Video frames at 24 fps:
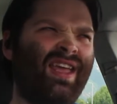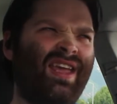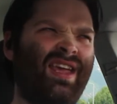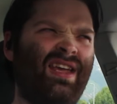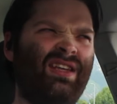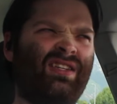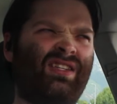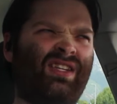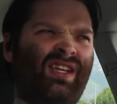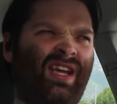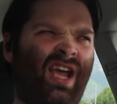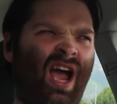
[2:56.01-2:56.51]

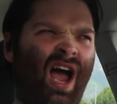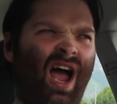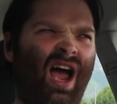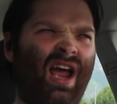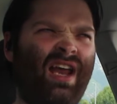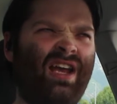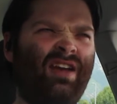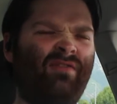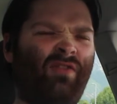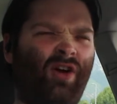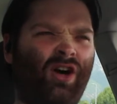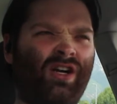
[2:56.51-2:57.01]
is
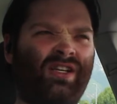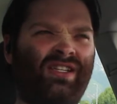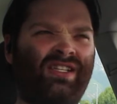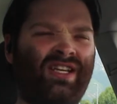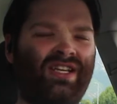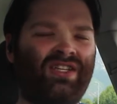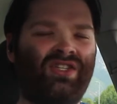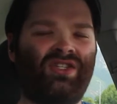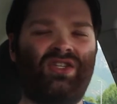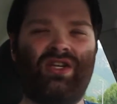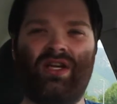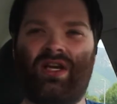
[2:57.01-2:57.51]
kind of
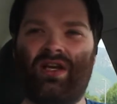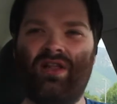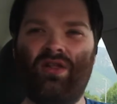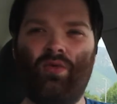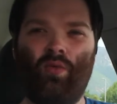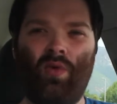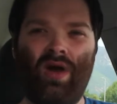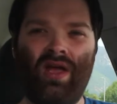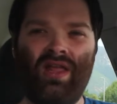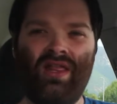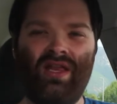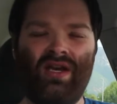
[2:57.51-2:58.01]
artistic in the
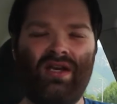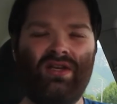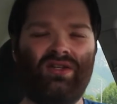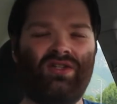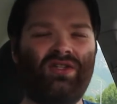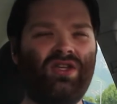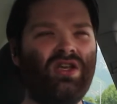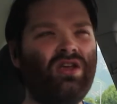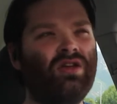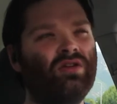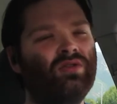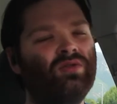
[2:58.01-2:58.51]
way that
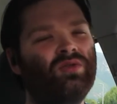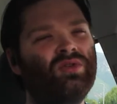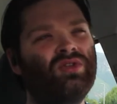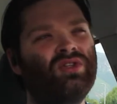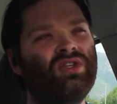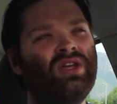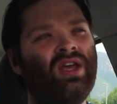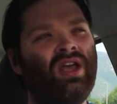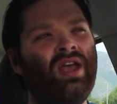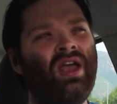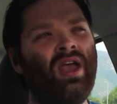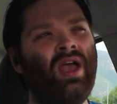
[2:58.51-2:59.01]
it's
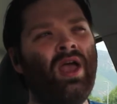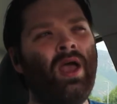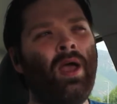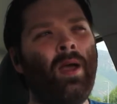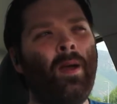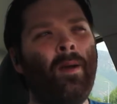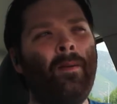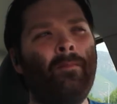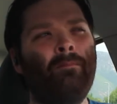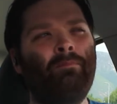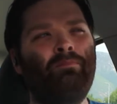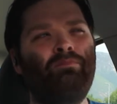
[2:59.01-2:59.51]
used.
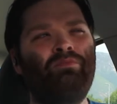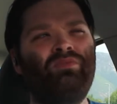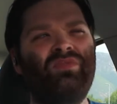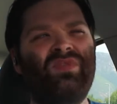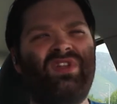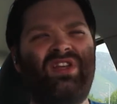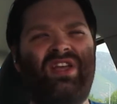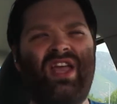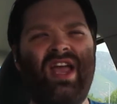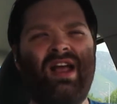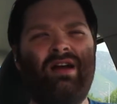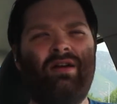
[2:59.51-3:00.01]

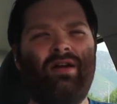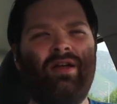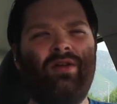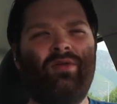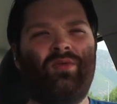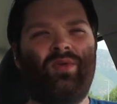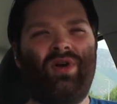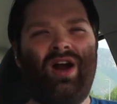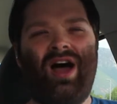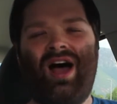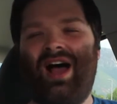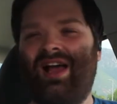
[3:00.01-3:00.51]
Gary
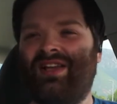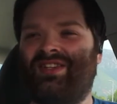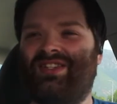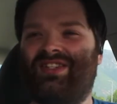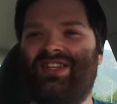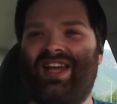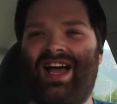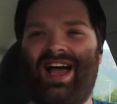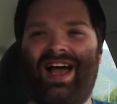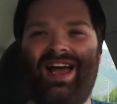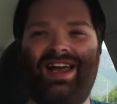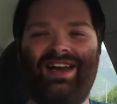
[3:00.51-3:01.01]

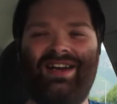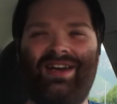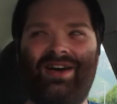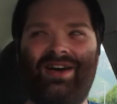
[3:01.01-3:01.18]
Ross, I